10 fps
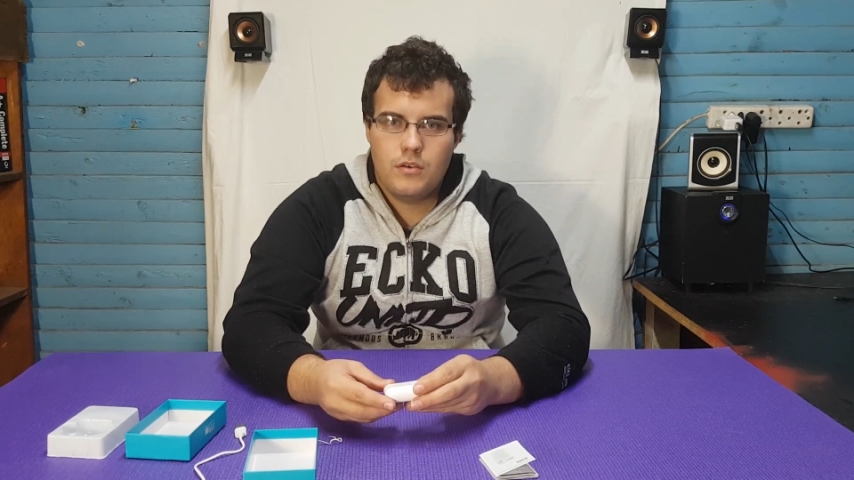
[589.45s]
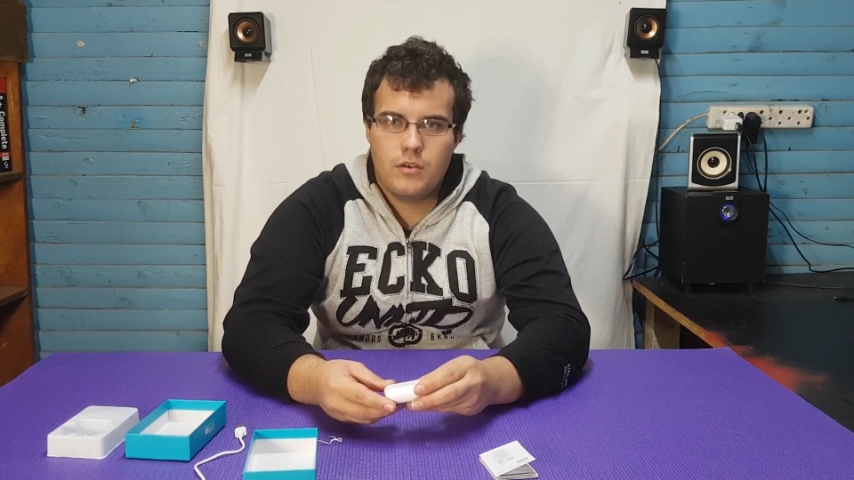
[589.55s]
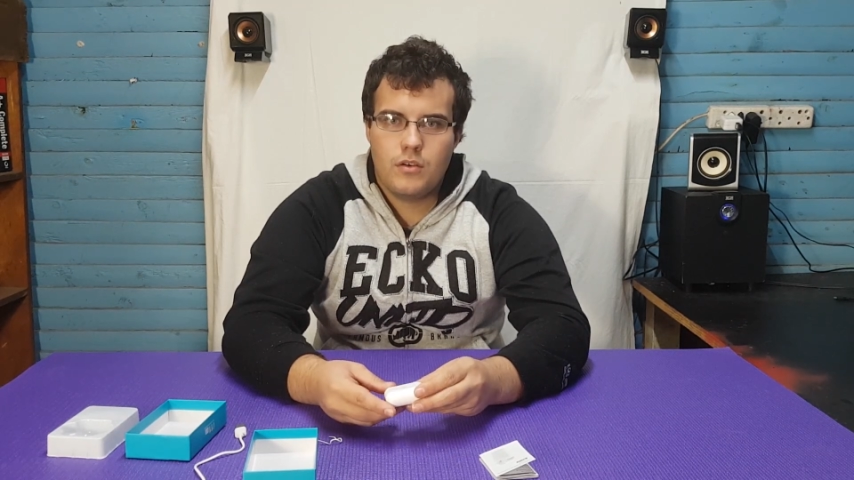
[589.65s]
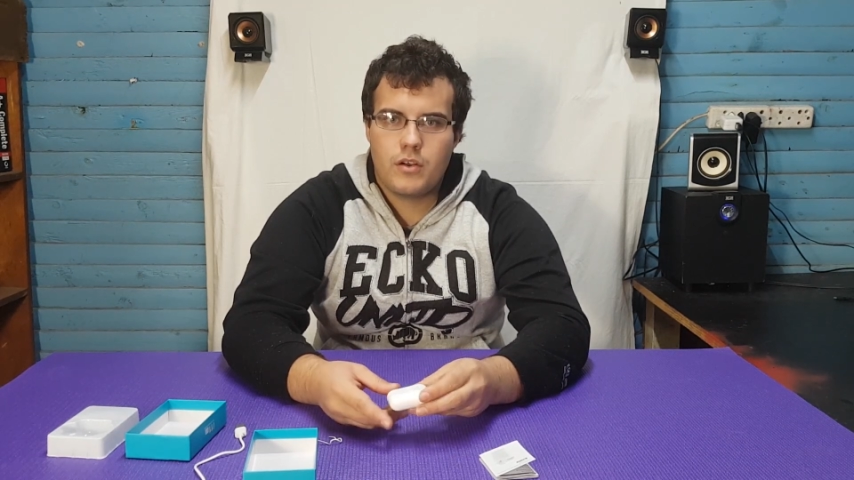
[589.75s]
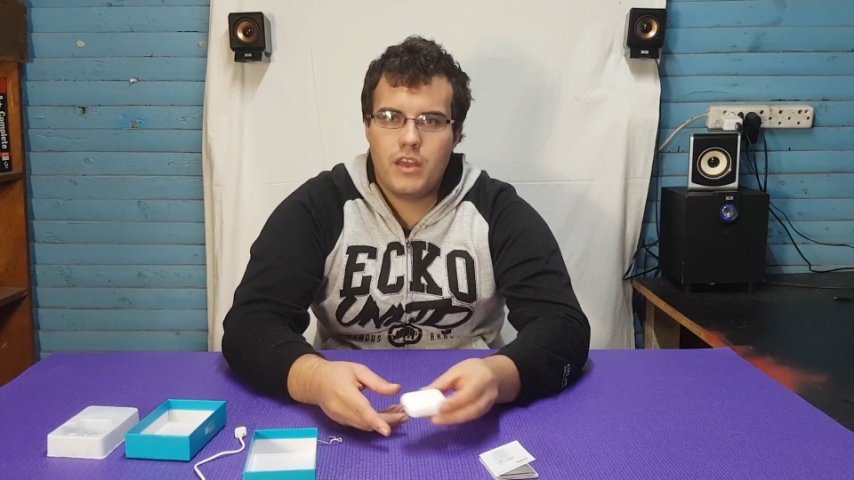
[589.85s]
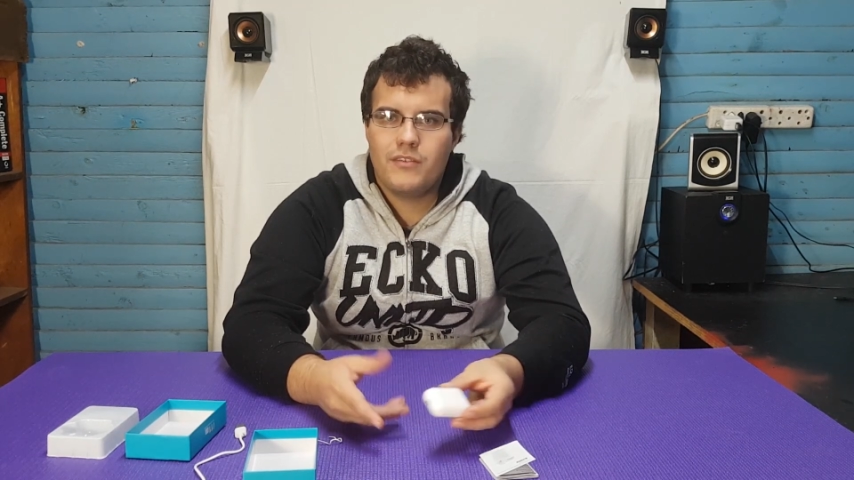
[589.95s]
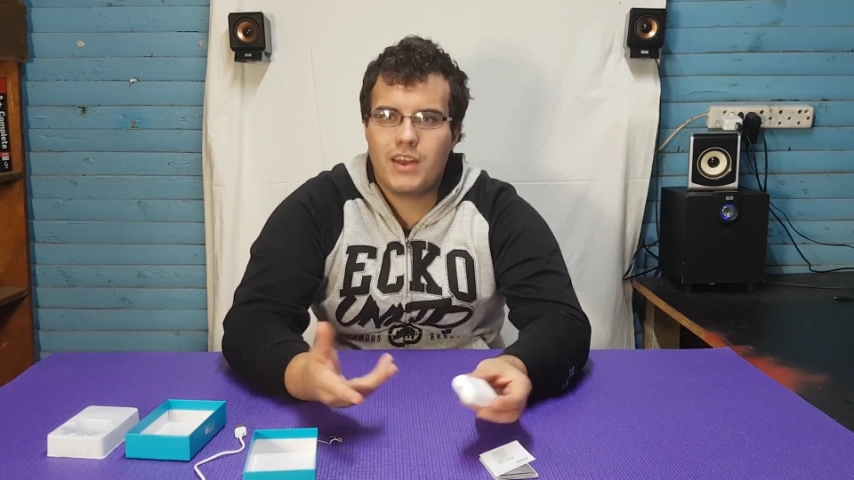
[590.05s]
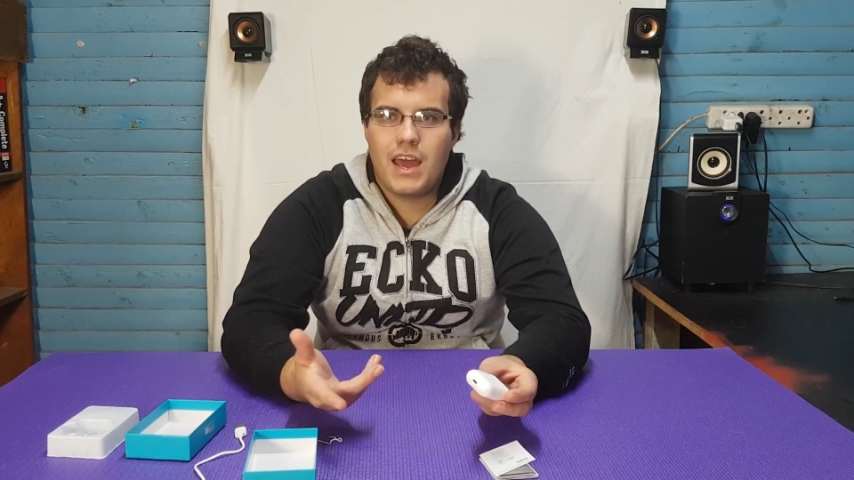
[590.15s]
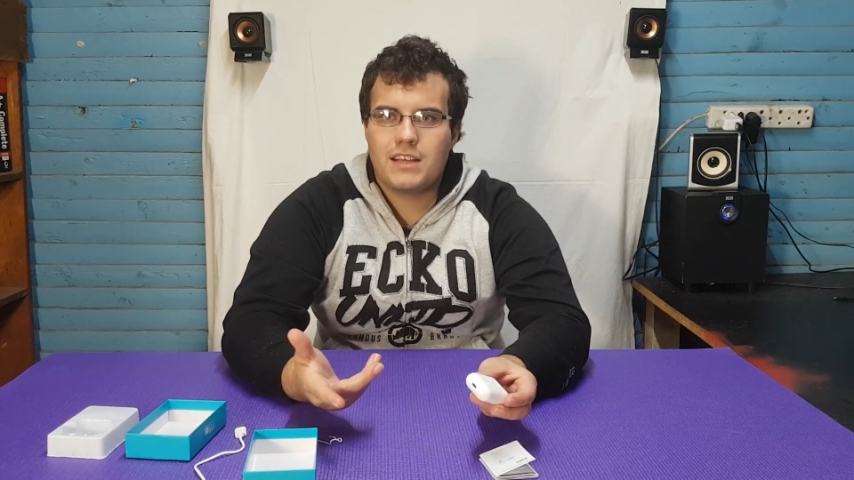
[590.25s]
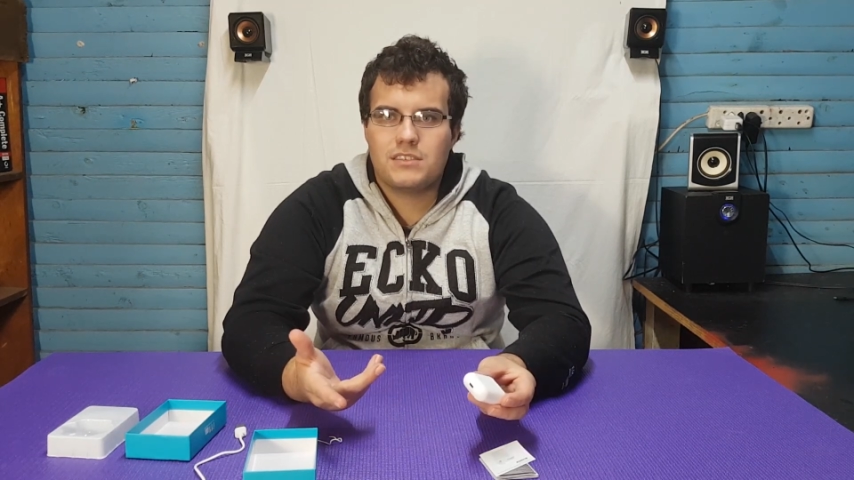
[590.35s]
or even
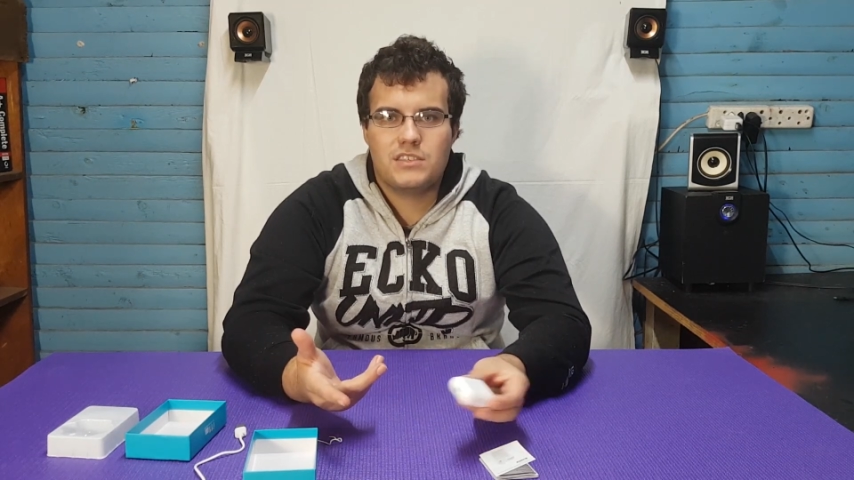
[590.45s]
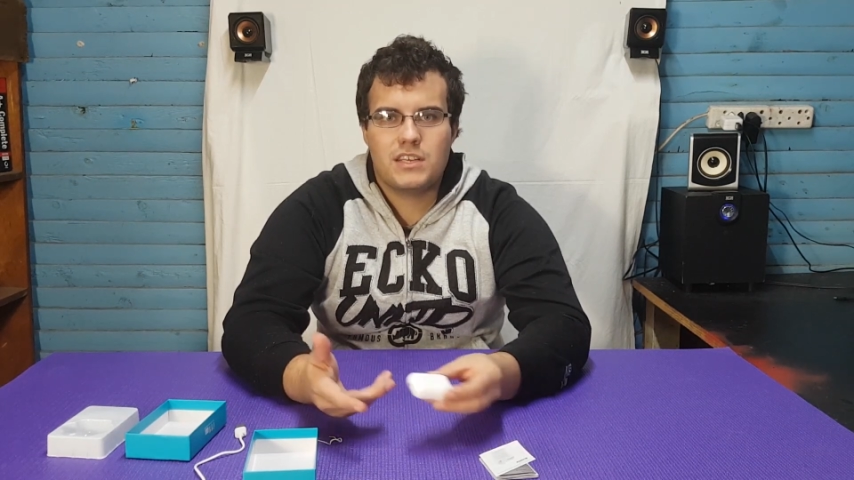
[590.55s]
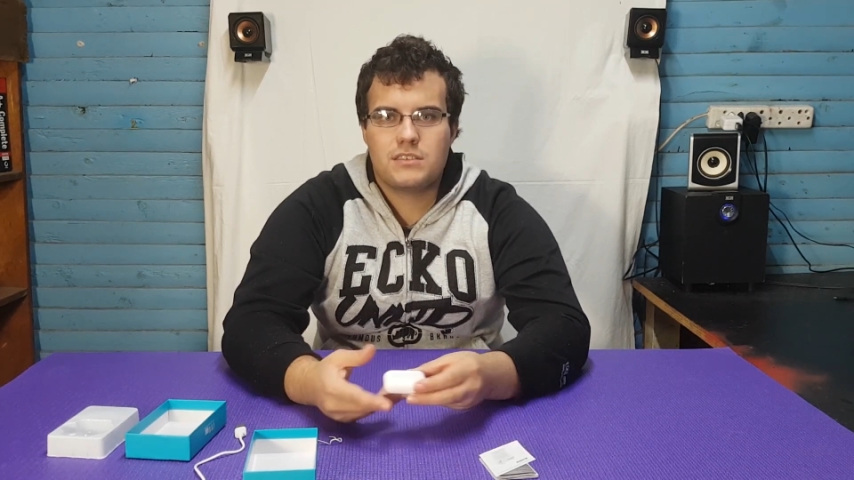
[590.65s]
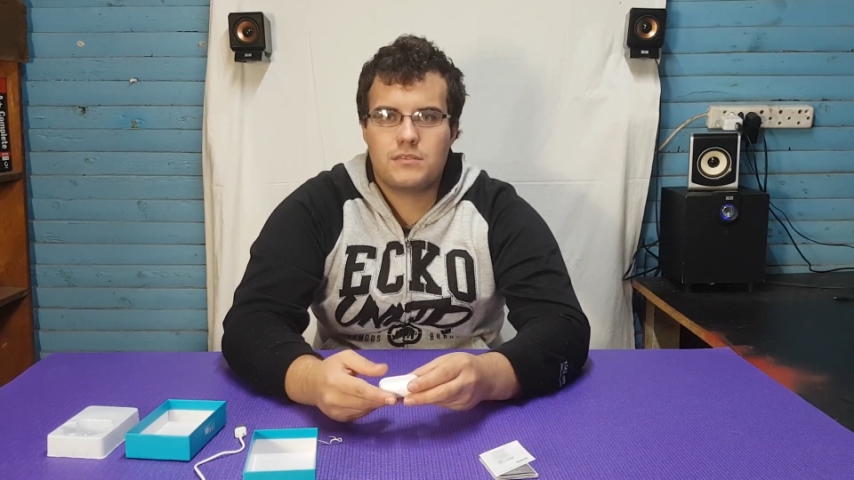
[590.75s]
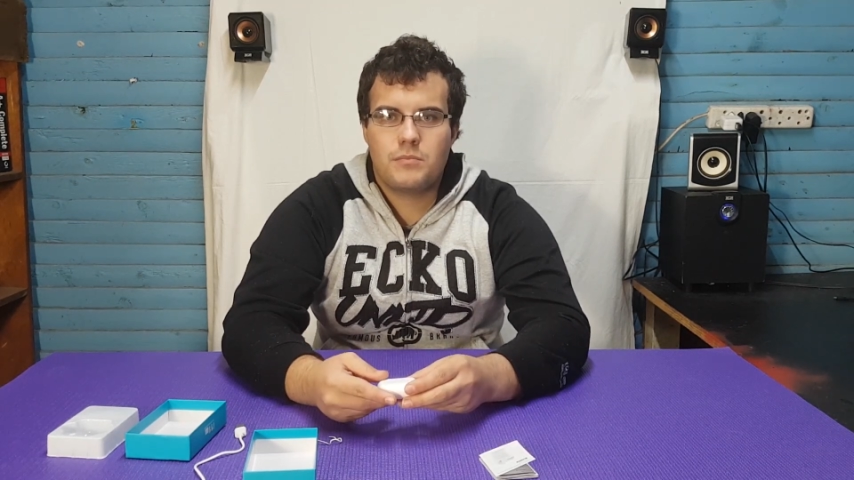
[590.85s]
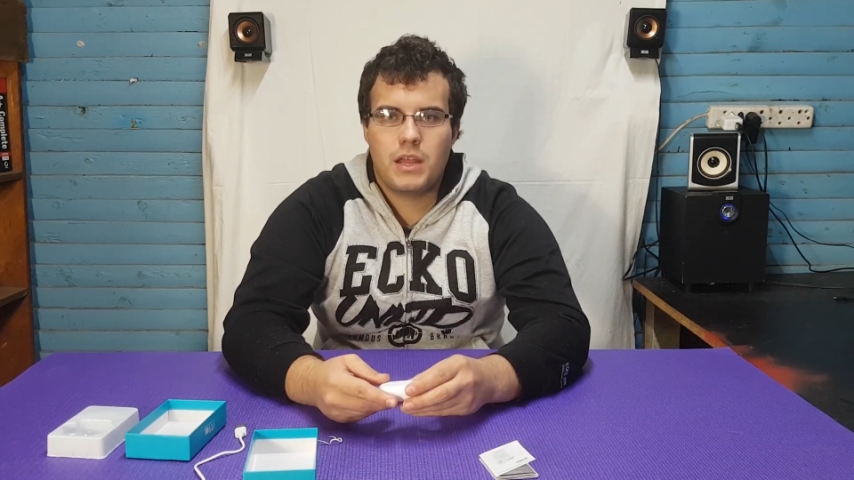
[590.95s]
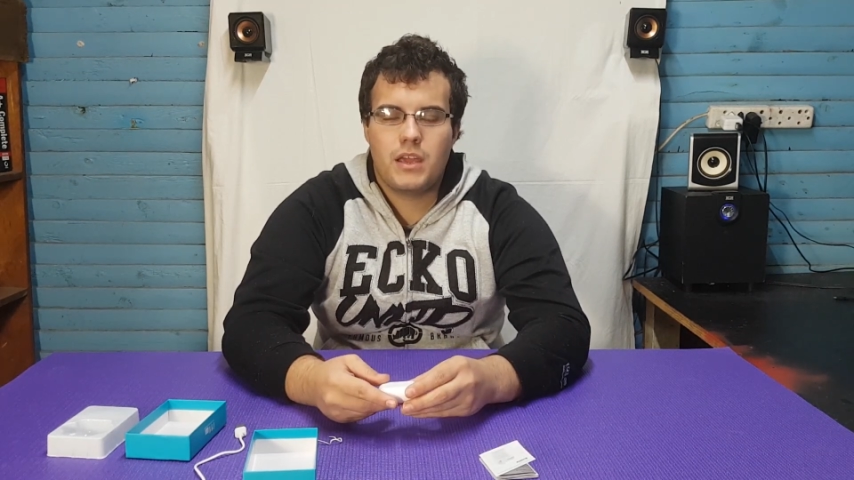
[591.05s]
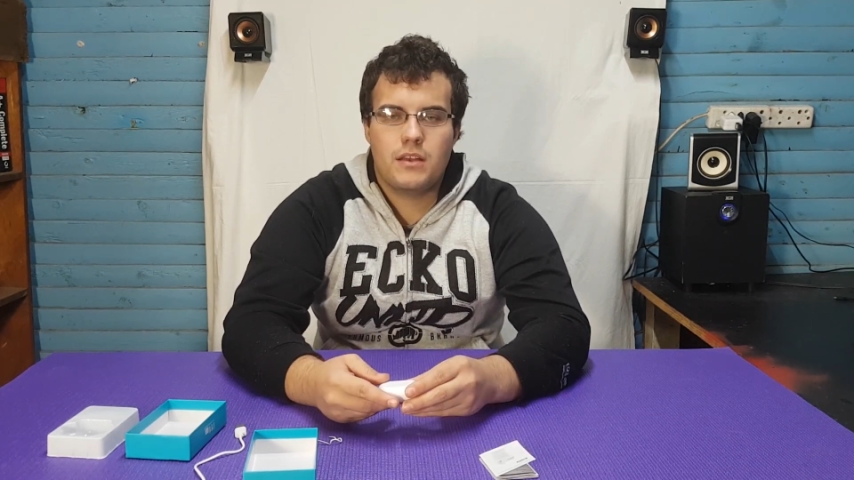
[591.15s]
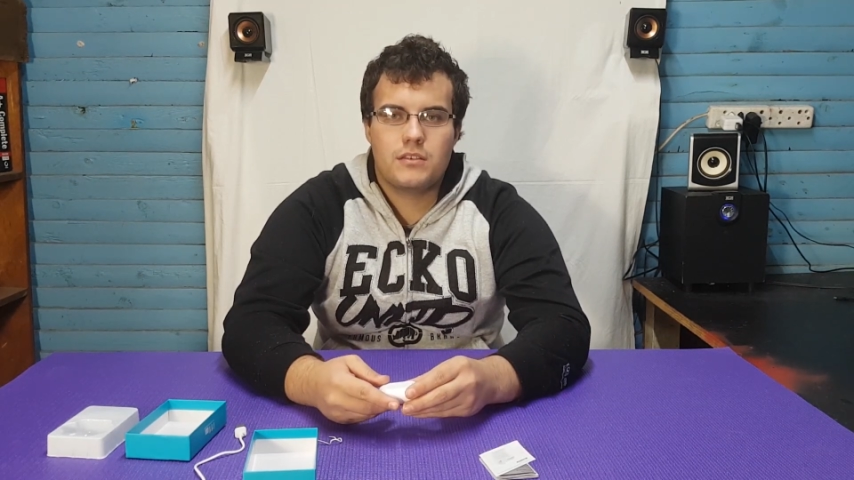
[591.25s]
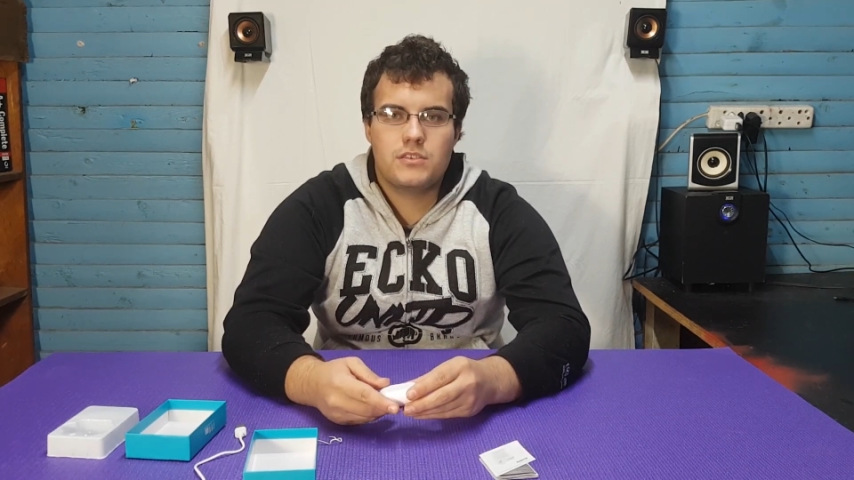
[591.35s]
as just
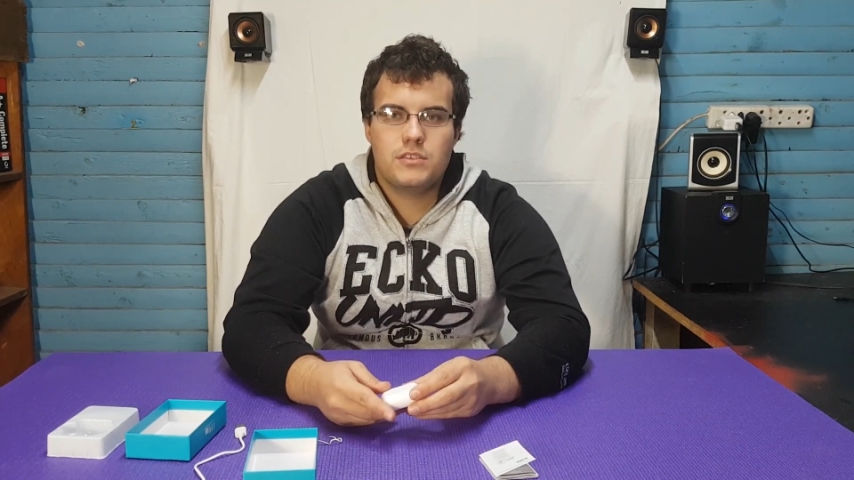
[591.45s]
plain